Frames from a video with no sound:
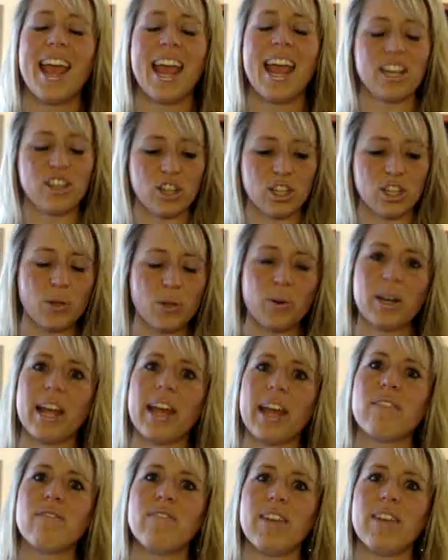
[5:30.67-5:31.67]
It just sort of
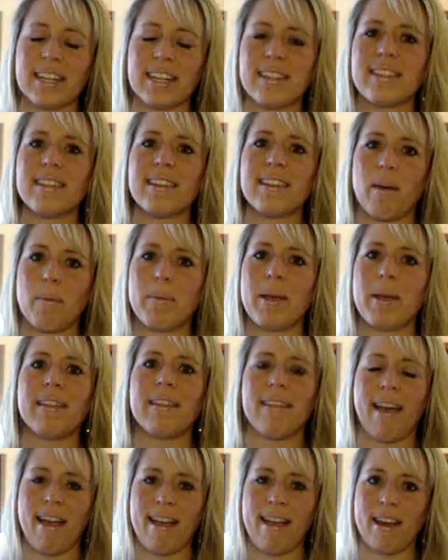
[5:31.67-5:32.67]
advanced them
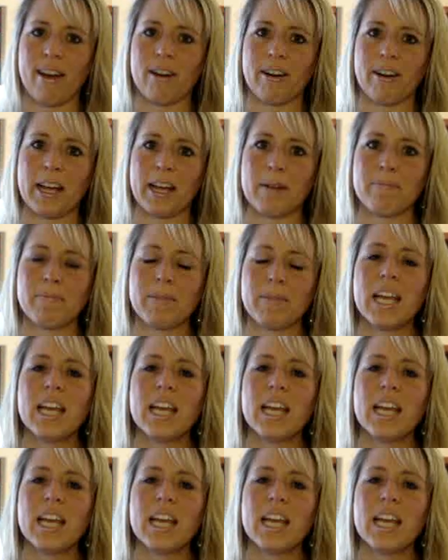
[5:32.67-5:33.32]
in that area.